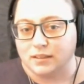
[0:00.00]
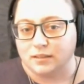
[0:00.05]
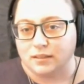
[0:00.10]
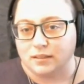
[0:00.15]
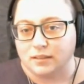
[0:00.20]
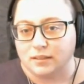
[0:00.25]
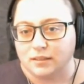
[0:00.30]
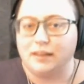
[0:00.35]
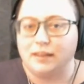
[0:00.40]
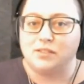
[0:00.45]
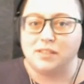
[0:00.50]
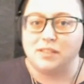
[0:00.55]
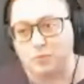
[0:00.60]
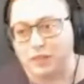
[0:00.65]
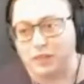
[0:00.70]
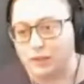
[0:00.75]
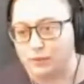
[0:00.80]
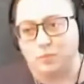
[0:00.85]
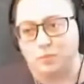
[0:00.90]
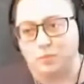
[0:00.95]
kind of sit
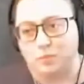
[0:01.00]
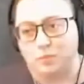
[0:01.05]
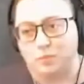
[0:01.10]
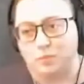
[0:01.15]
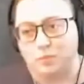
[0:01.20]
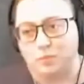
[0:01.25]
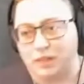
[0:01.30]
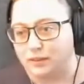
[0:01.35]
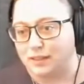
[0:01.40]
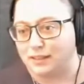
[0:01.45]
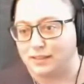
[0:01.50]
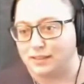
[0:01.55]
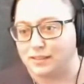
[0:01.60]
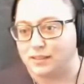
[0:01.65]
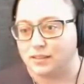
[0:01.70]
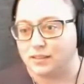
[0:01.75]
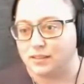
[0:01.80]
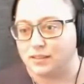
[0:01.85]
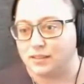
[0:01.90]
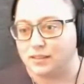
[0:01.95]
down and play without
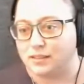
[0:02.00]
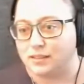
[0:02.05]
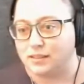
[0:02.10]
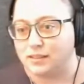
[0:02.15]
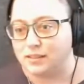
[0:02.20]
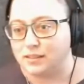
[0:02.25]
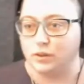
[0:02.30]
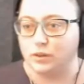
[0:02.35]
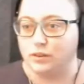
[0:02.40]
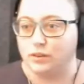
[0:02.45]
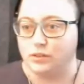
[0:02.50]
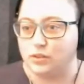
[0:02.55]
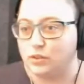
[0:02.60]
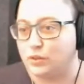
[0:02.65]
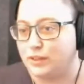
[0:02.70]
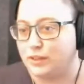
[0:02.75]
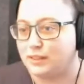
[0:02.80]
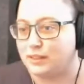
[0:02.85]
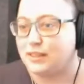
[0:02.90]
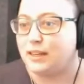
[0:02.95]
dice sort of
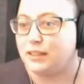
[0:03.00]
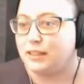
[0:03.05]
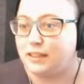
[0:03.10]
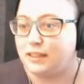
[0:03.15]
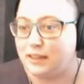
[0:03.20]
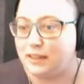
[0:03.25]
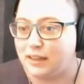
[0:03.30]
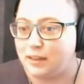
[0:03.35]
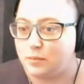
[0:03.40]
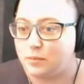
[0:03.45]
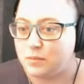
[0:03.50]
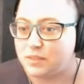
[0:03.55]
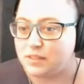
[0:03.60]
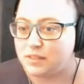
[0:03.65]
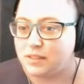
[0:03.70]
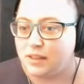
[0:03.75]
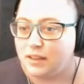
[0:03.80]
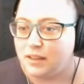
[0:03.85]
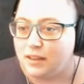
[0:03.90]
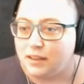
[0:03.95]
storytelling
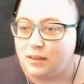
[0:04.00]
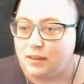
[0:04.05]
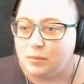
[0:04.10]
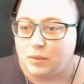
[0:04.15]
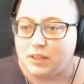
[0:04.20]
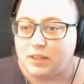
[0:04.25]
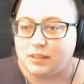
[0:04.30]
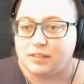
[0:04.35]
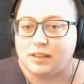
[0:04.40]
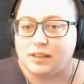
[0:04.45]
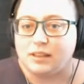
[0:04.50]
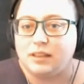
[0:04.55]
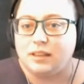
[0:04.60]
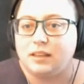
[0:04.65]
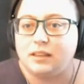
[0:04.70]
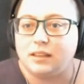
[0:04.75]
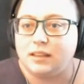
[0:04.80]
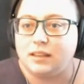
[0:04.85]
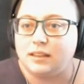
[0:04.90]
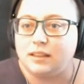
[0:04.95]
games, because I
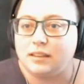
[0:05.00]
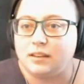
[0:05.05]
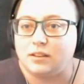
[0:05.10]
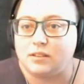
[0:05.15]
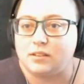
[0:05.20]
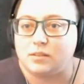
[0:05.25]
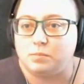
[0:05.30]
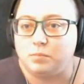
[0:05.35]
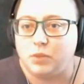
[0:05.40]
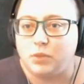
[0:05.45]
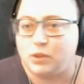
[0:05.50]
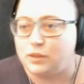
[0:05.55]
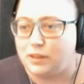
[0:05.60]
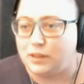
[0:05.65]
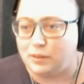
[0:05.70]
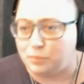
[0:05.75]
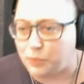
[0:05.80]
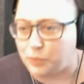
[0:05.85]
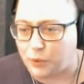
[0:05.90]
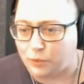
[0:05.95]
think that there's beauty
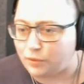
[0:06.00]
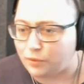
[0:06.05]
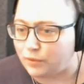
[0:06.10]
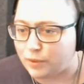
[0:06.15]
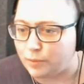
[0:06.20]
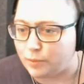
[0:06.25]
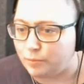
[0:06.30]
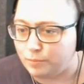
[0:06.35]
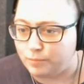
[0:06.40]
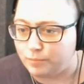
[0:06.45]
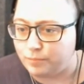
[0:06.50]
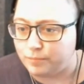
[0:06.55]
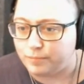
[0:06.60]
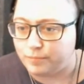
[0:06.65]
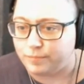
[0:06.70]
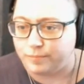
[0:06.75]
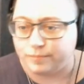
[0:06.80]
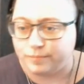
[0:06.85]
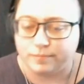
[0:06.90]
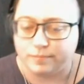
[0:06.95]
in both of them.
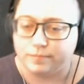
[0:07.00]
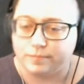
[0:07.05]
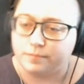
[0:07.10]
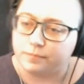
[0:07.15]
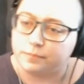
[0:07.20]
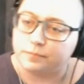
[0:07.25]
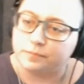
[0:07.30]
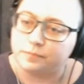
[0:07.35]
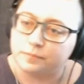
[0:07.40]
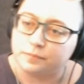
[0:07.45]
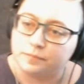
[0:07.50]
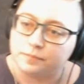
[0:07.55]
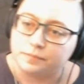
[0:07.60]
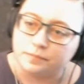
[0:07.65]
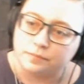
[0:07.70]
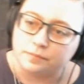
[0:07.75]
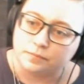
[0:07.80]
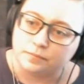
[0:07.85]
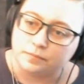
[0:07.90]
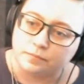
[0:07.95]

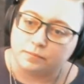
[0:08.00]
Yeah,